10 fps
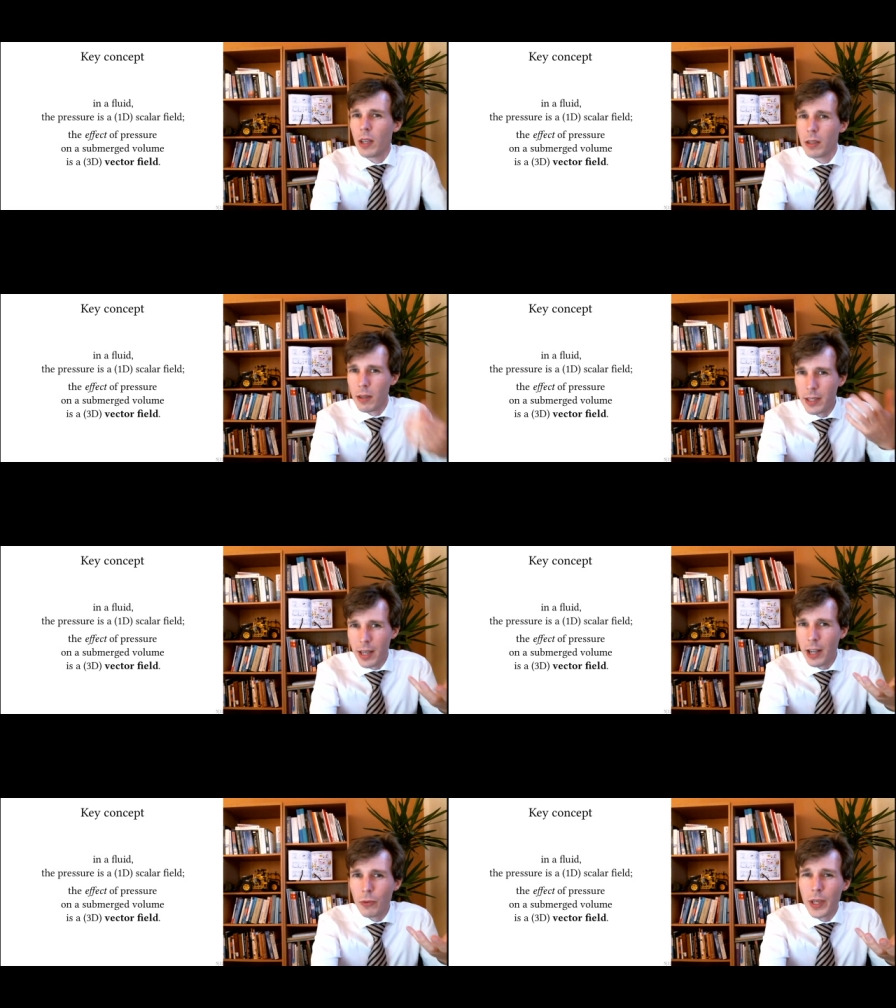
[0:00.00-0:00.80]
So that's,
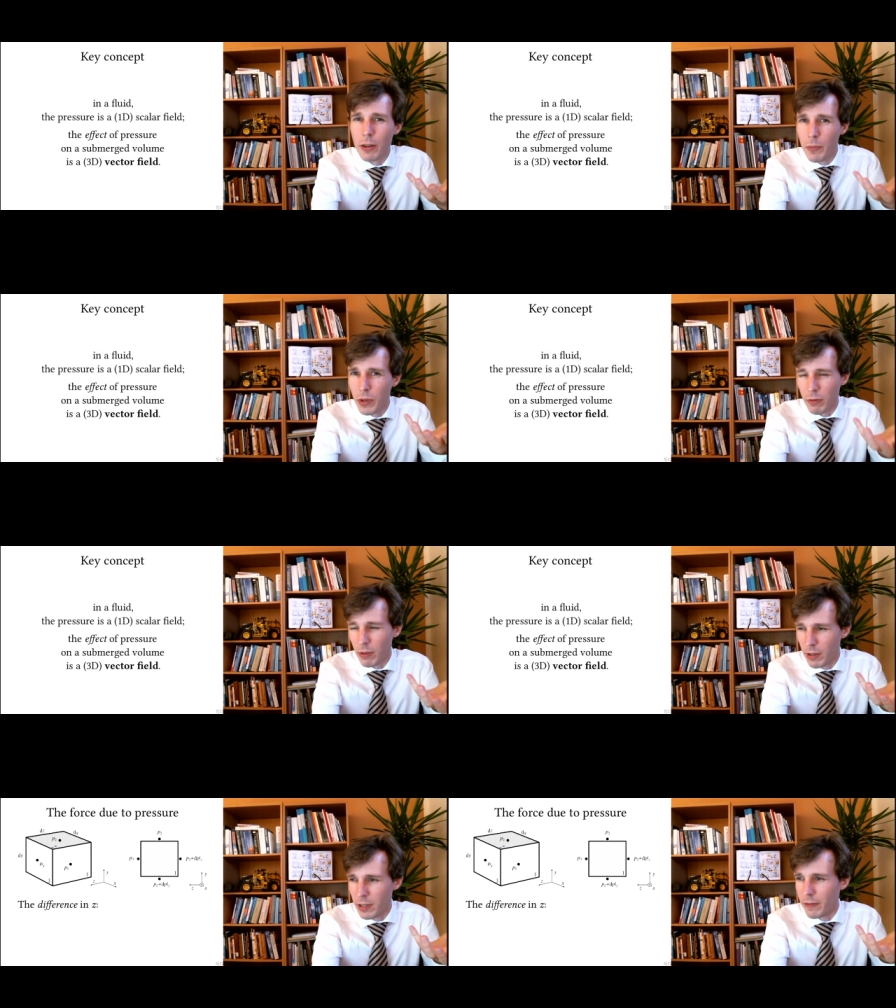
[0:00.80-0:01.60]
how do we compute
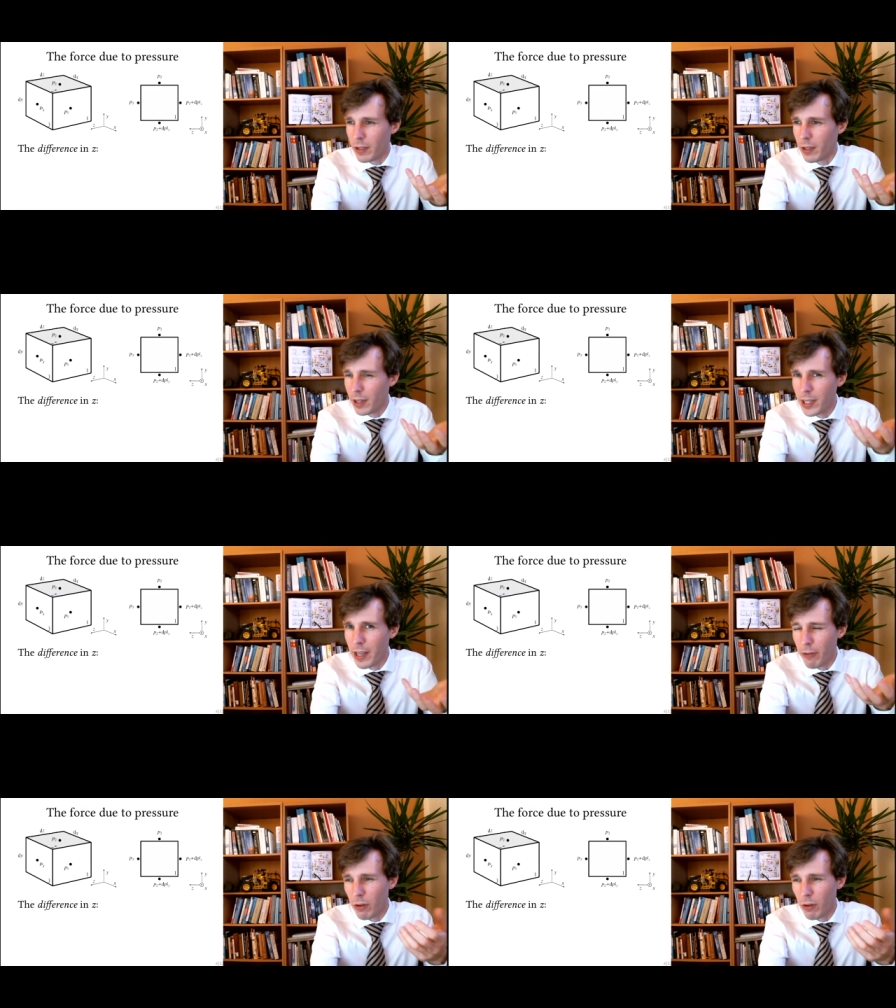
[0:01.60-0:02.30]
this field? Let's have a